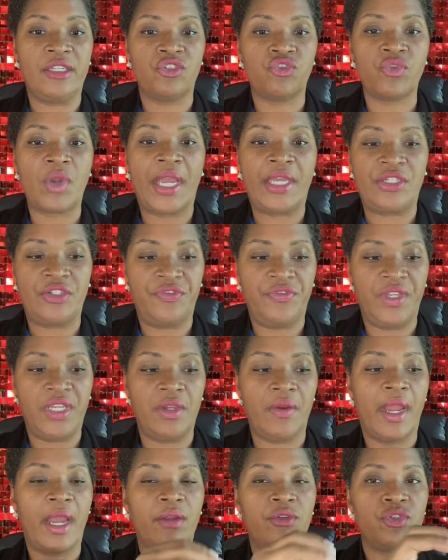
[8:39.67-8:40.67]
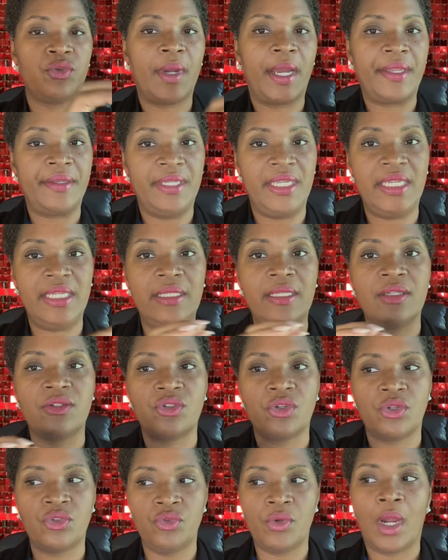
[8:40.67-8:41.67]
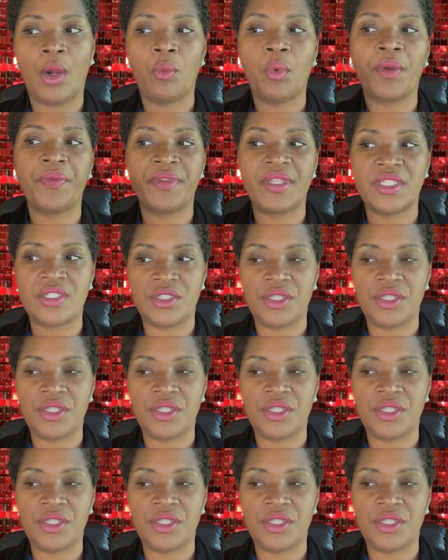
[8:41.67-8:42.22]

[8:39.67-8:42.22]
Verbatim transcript: trying to figure out, do I need this or do I want this?